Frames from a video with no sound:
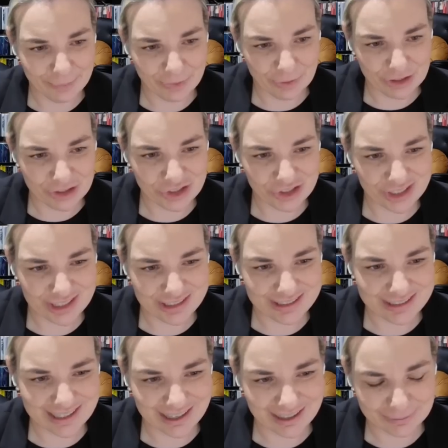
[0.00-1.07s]
which did,
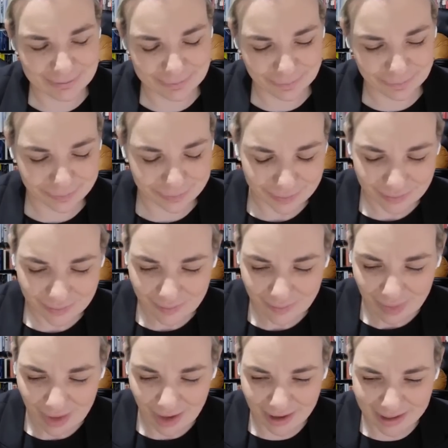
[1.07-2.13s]

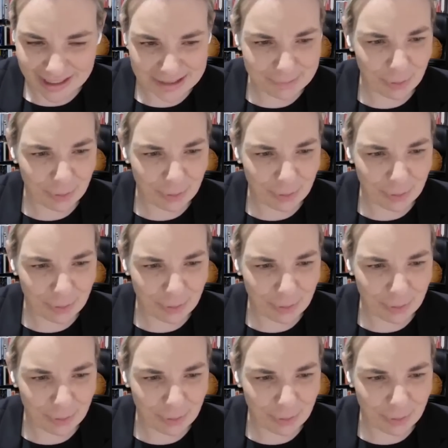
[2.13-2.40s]
I guess,